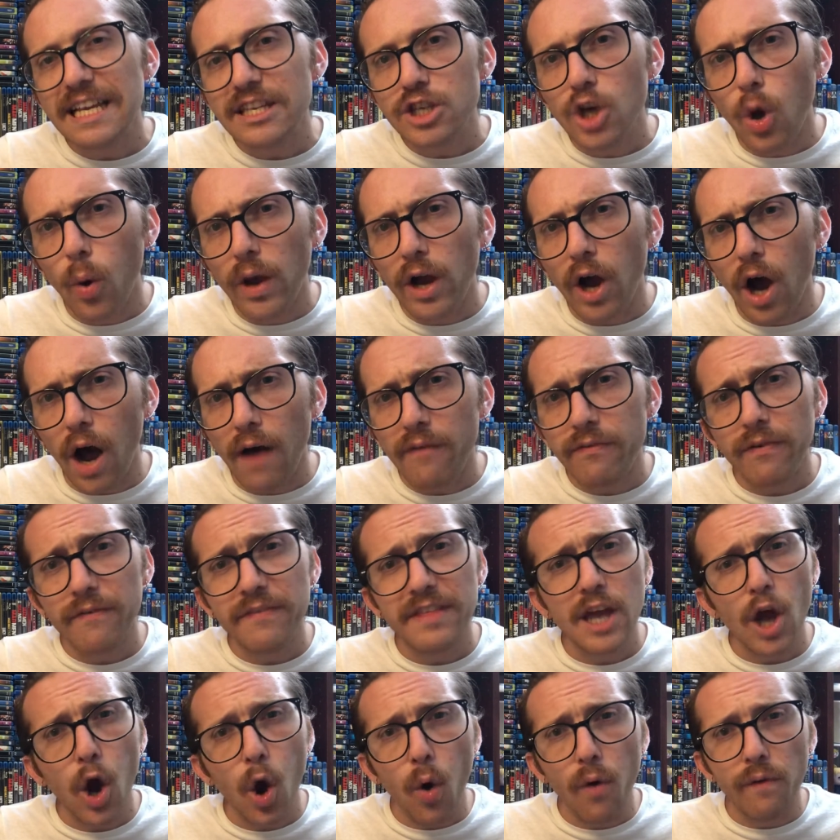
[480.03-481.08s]
going off of
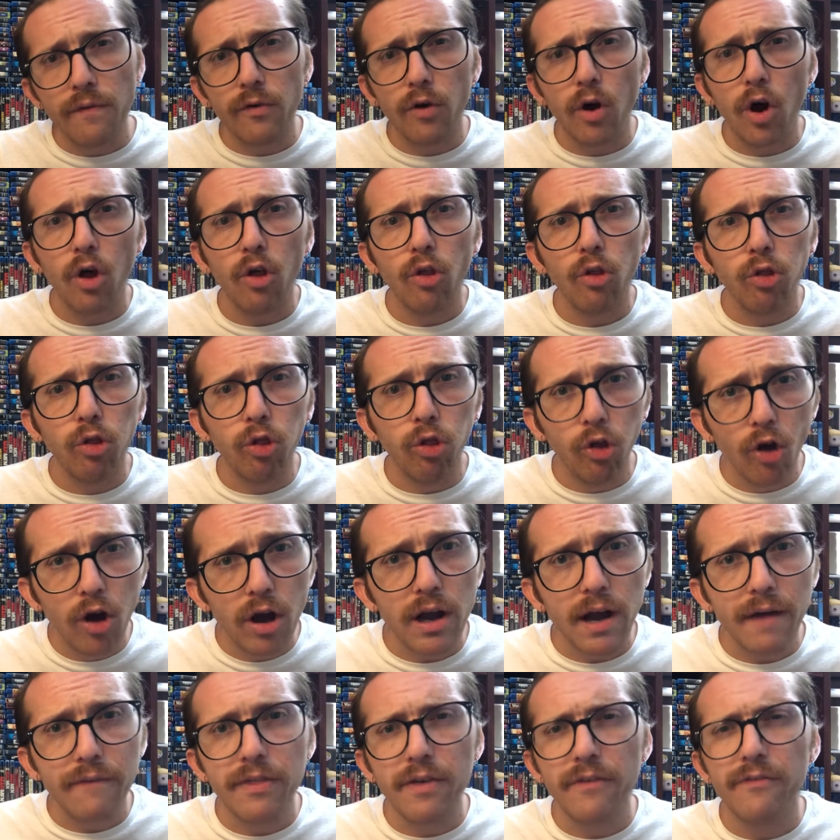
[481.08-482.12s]
the overall
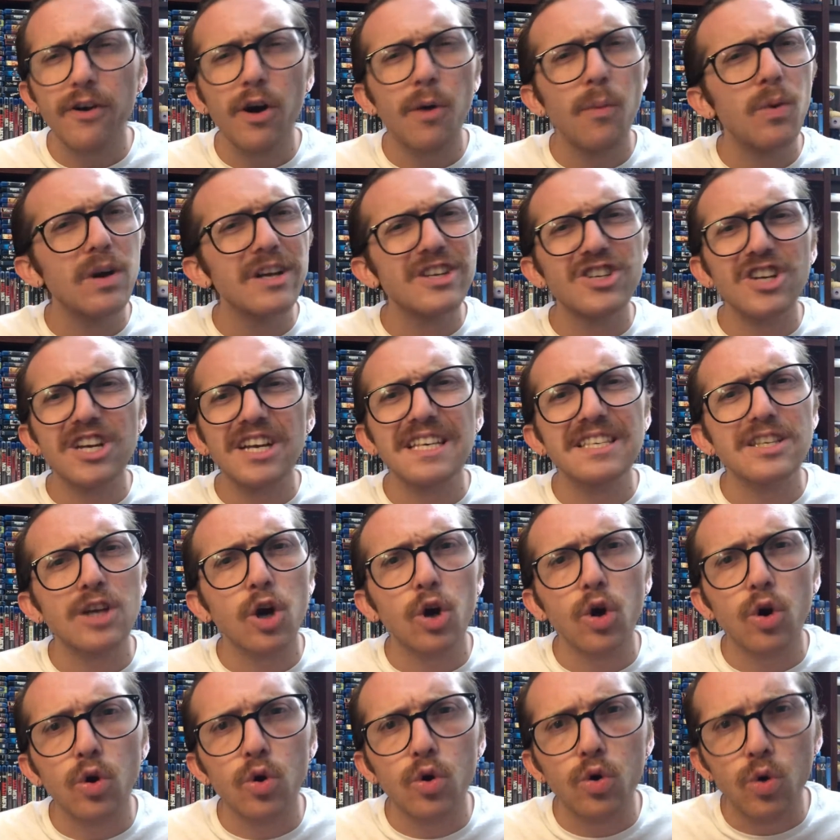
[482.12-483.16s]
look of the film, which is
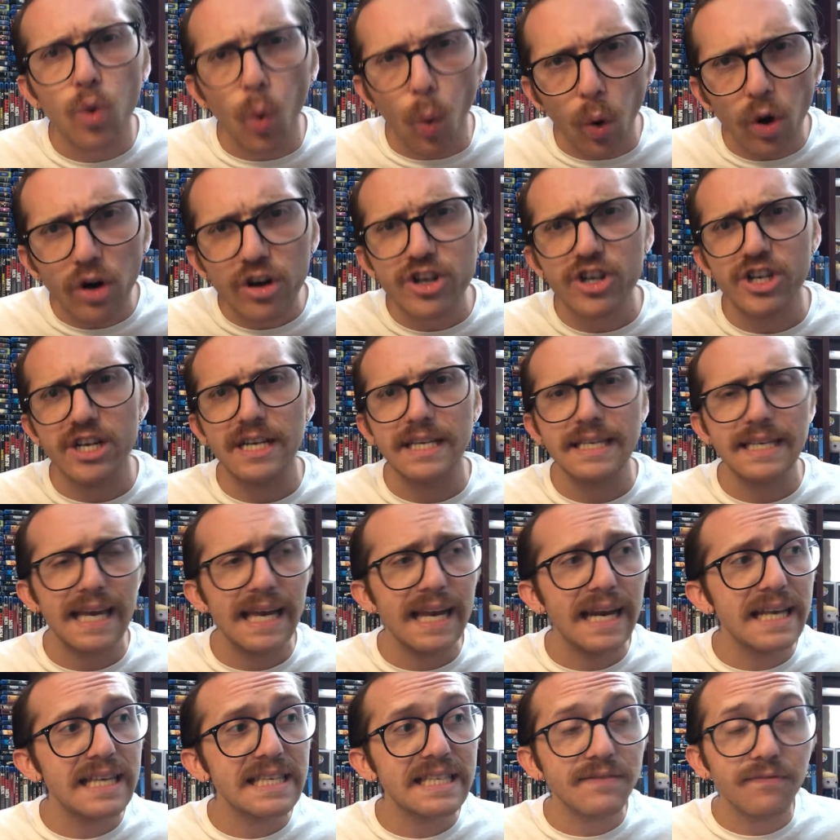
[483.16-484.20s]
gorgeous.
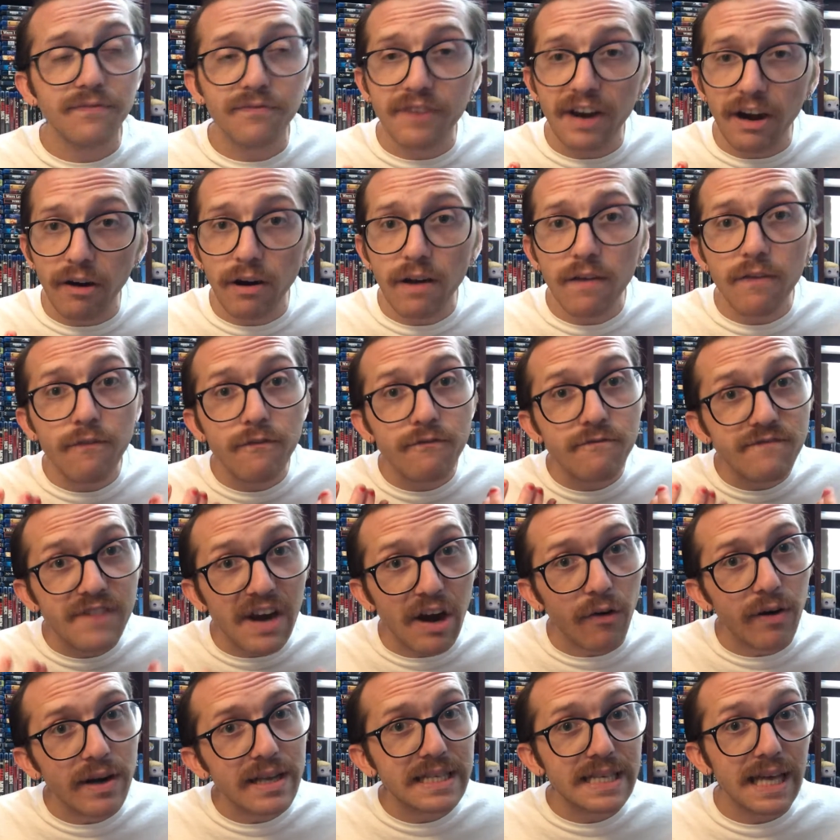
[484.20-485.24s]
It is very
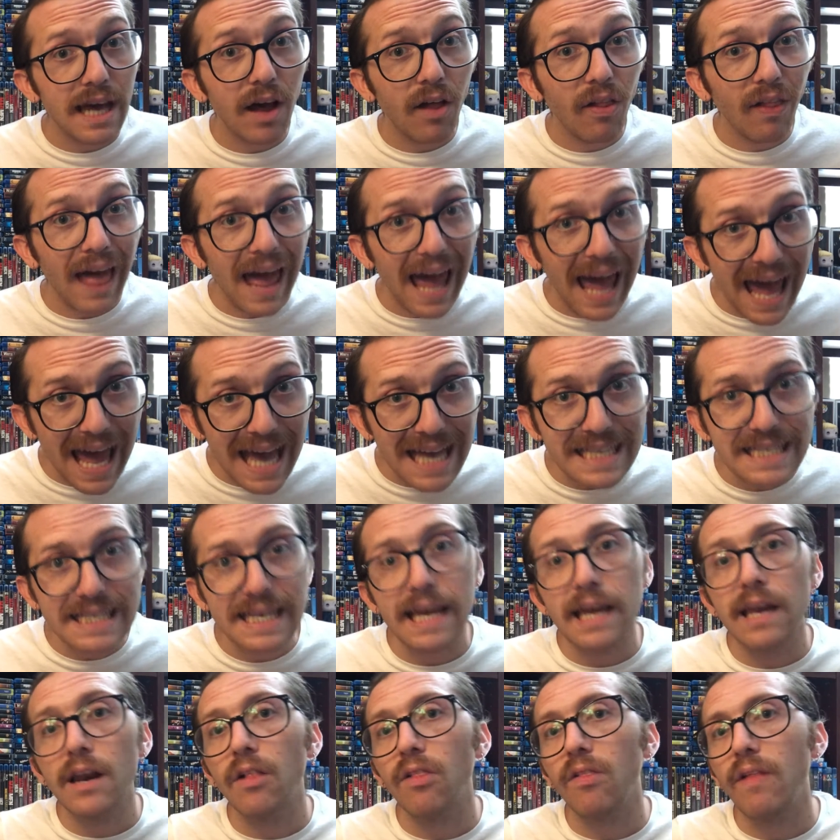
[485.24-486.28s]
fairy
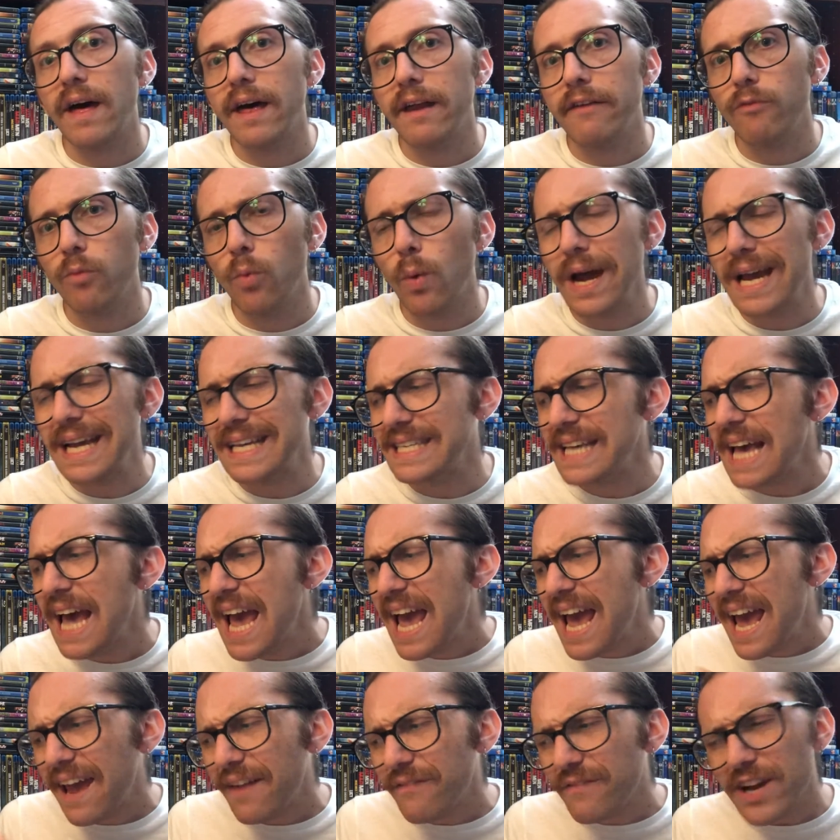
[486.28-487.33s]
tale-esque in a lot of ways.
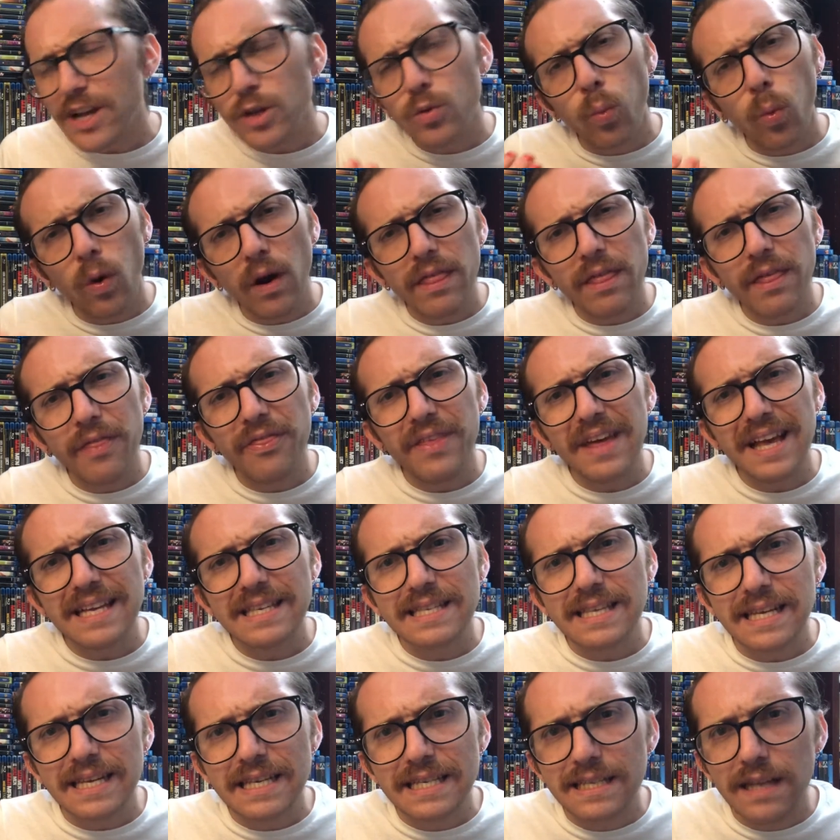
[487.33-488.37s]
In fact, one of the things
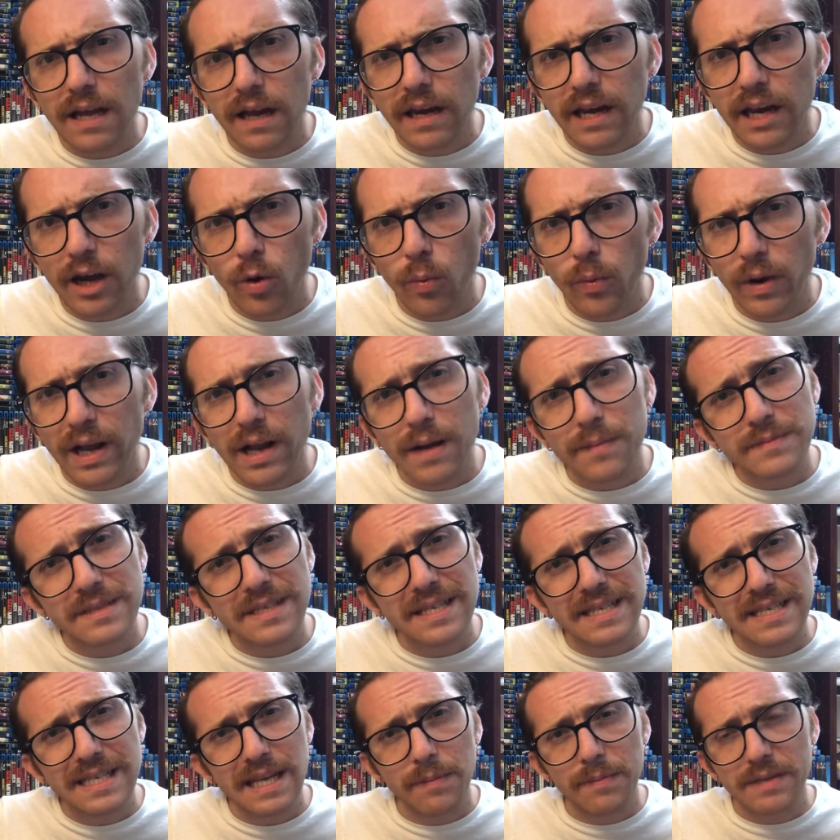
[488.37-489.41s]
that is done here when it comes to
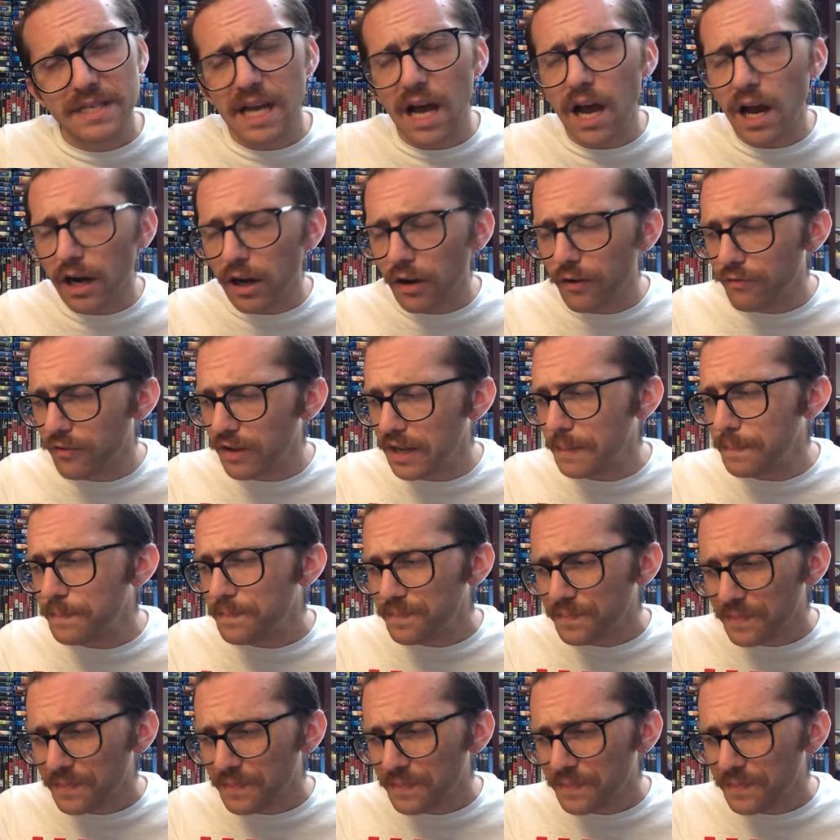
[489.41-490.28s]
cinematography,